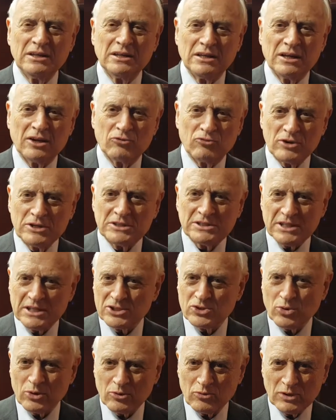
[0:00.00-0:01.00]

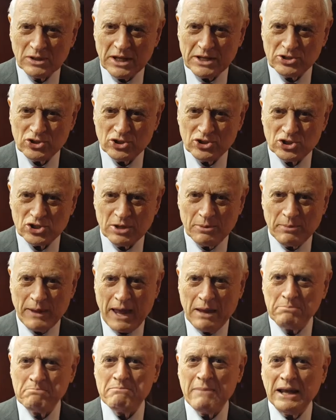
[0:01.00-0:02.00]
Greece-Israel relationship,
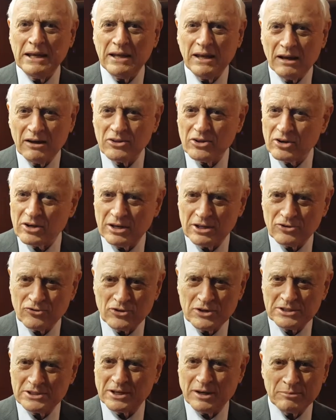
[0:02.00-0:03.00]
and many other
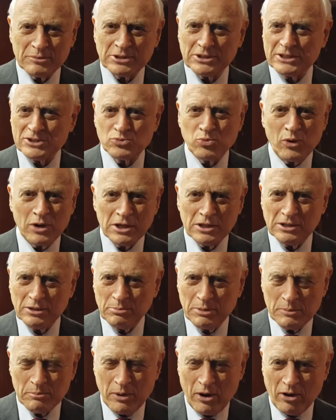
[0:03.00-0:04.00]
countries coming to us wanting to
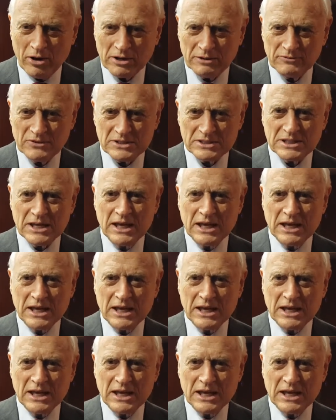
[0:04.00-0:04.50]
be part of this.